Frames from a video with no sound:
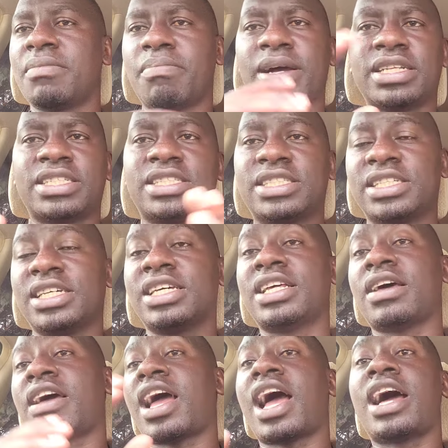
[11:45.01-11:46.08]
but
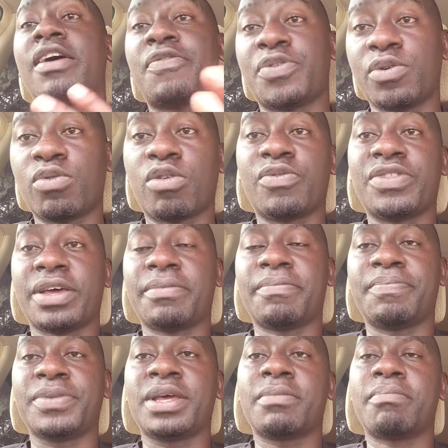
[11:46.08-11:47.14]
are few of them.